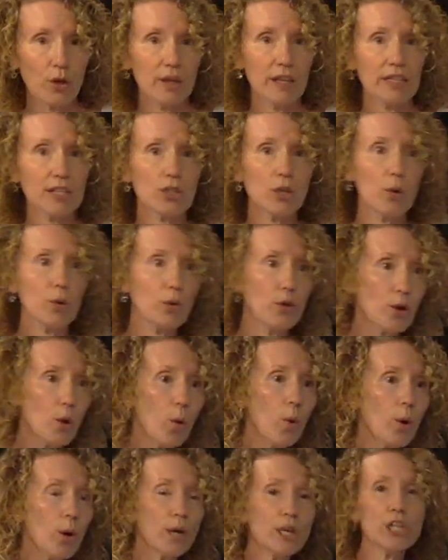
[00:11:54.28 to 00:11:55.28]
so
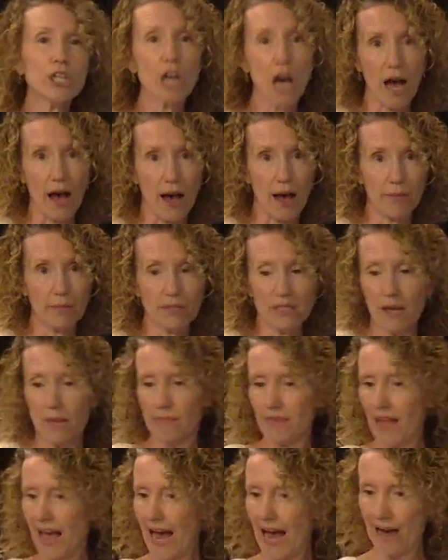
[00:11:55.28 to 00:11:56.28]
your jobs
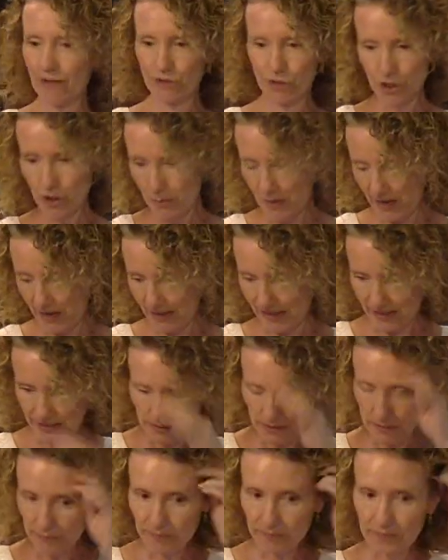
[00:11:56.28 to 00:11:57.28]
after you make
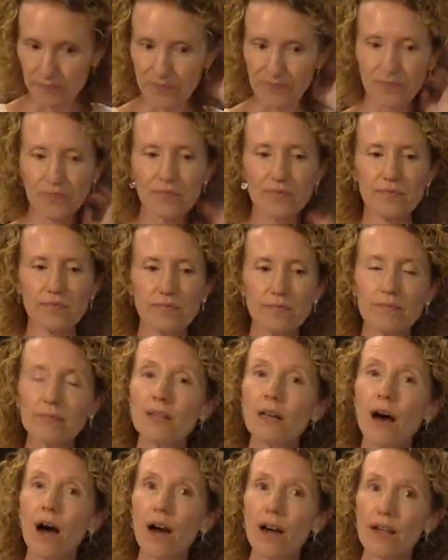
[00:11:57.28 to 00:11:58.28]
these
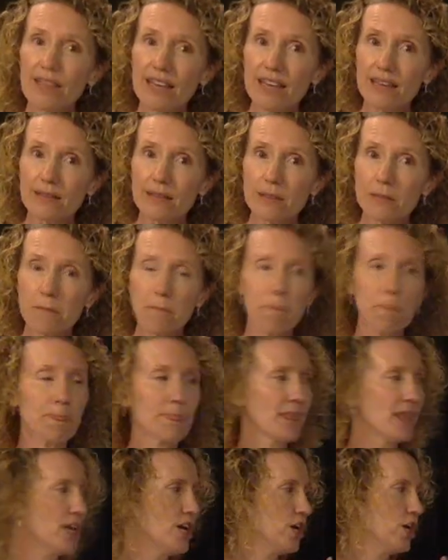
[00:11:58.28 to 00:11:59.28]
are these.
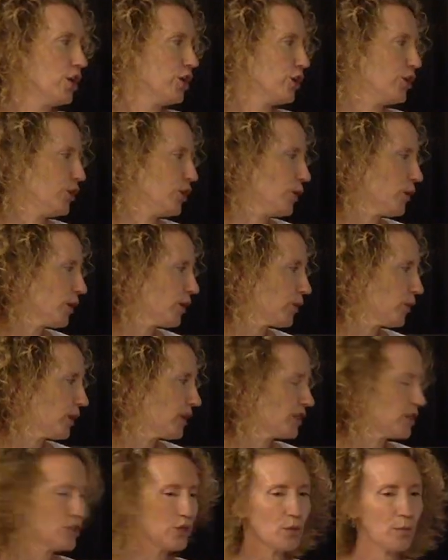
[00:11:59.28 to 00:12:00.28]
You are going
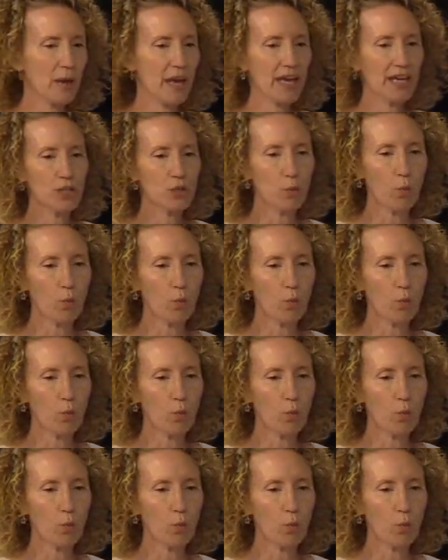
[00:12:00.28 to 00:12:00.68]
to do page